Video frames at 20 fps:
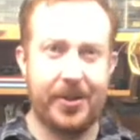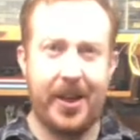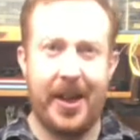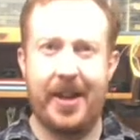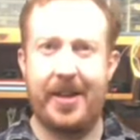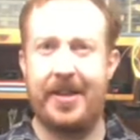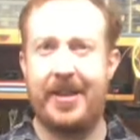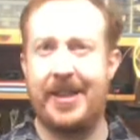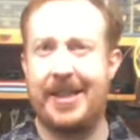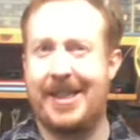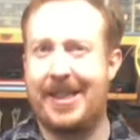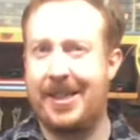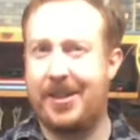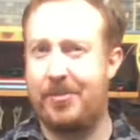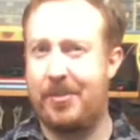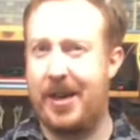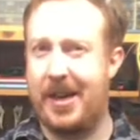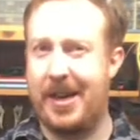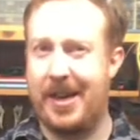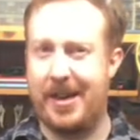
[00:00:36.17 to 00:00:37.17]
yeah, this is
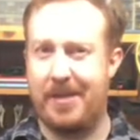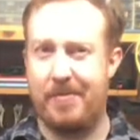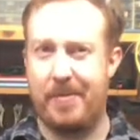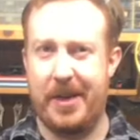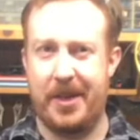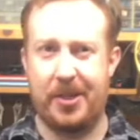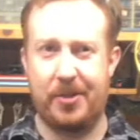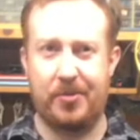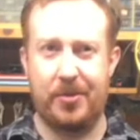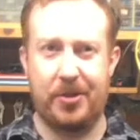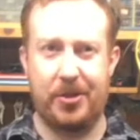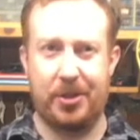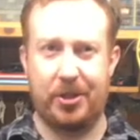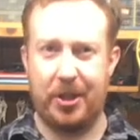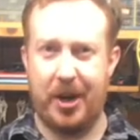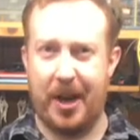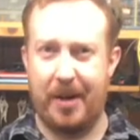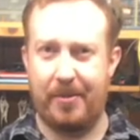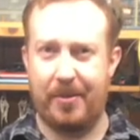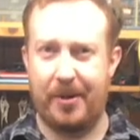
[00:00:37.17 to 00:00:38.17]
my basement
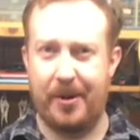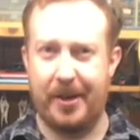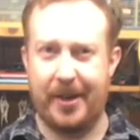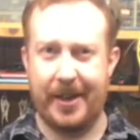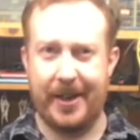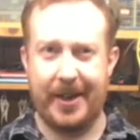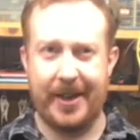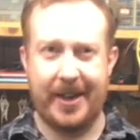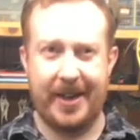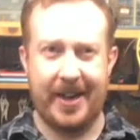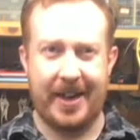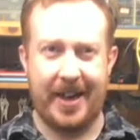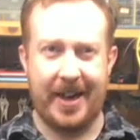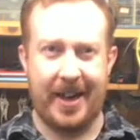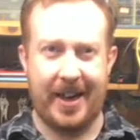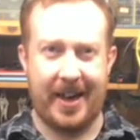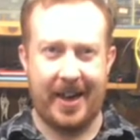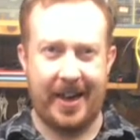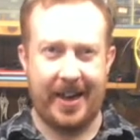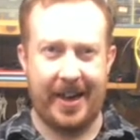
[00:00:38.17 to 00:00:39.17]
shop.
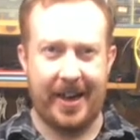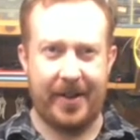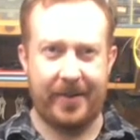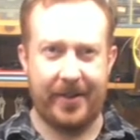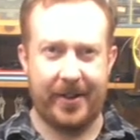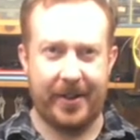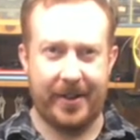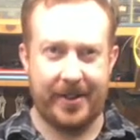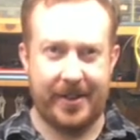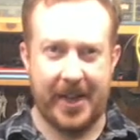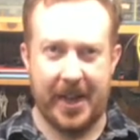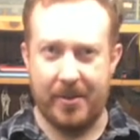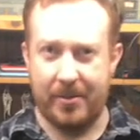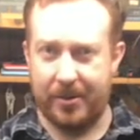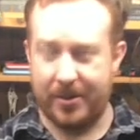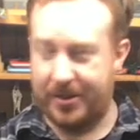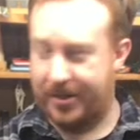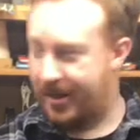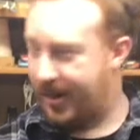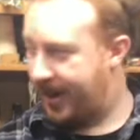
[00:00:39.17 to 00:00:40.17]
I have a
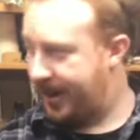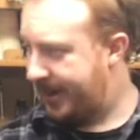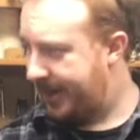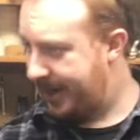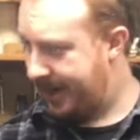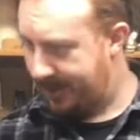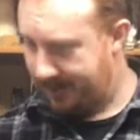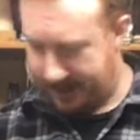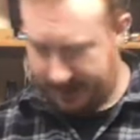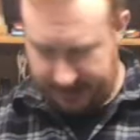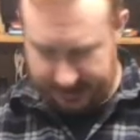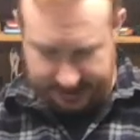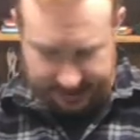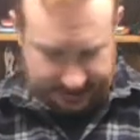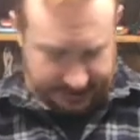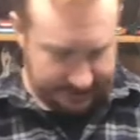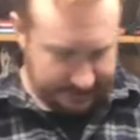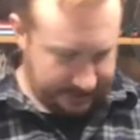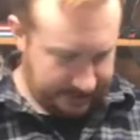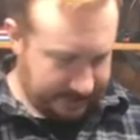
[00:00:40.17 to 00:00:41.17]
table saw that I'll be
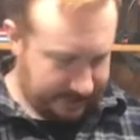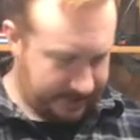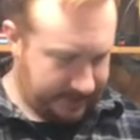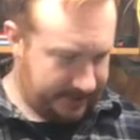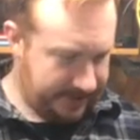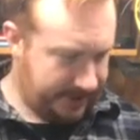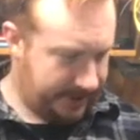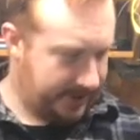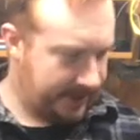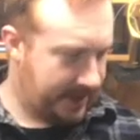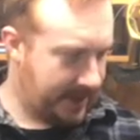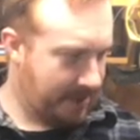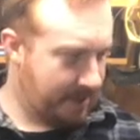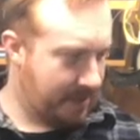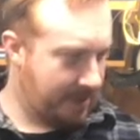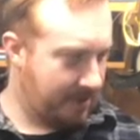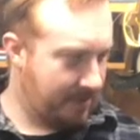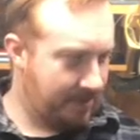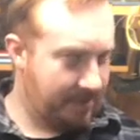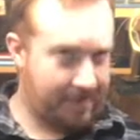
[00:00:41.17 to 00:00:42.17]
using as like a
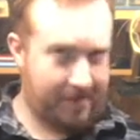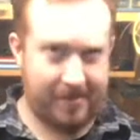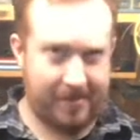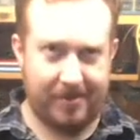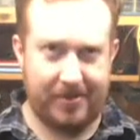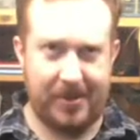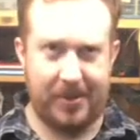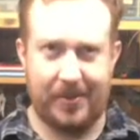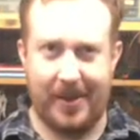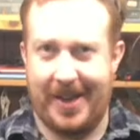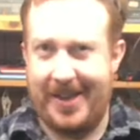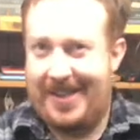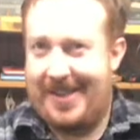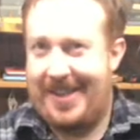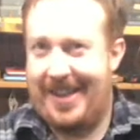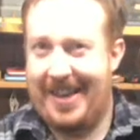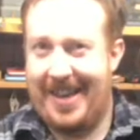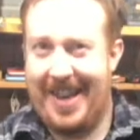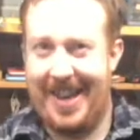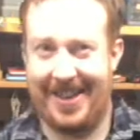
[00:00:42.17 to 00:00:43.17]
demo space,
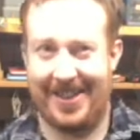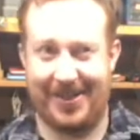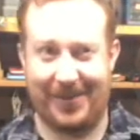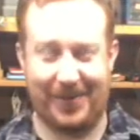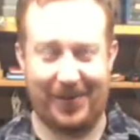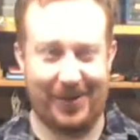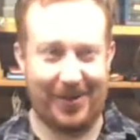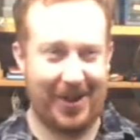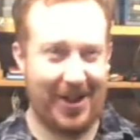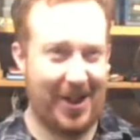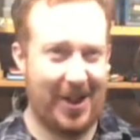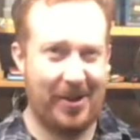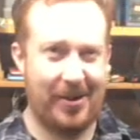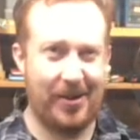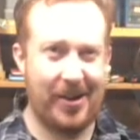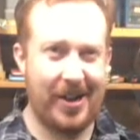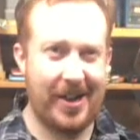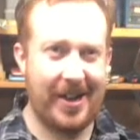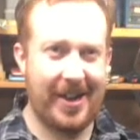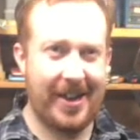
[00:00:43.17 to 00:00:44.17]
I guess, for now.
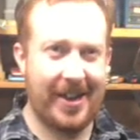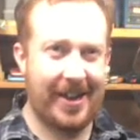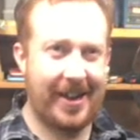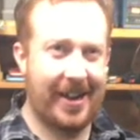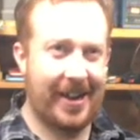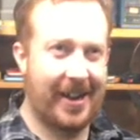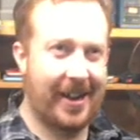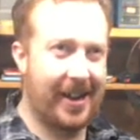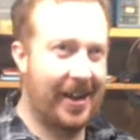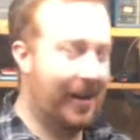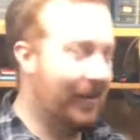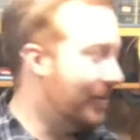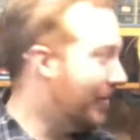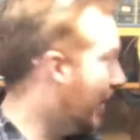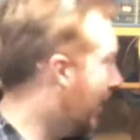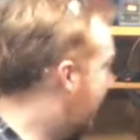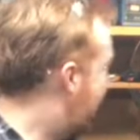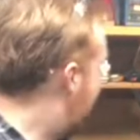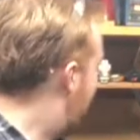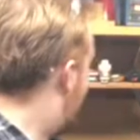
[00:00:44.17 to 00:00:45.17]
Lots of